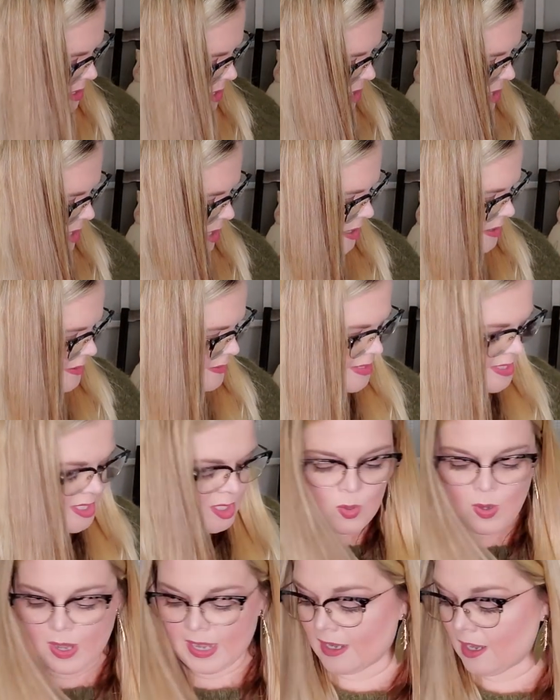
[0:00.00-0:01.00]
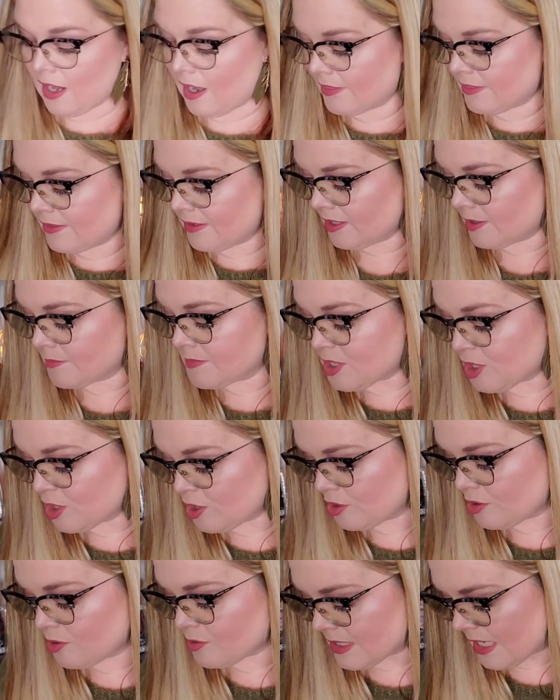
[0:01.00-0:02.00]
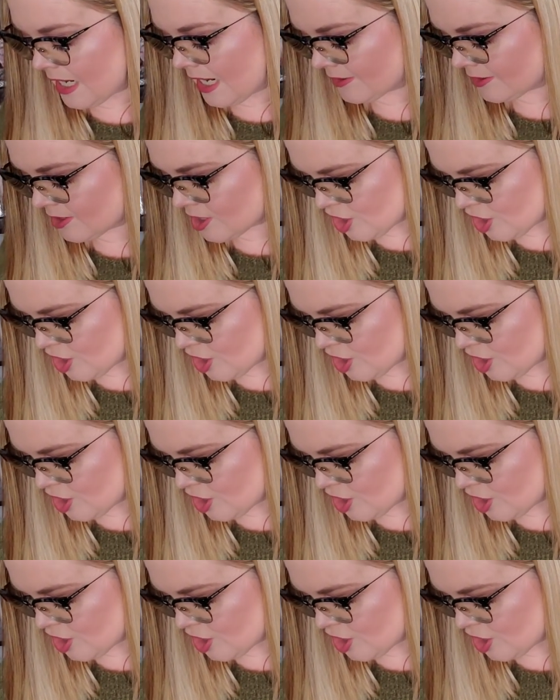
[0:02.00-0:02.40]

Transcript: Uh, so I got them to use at the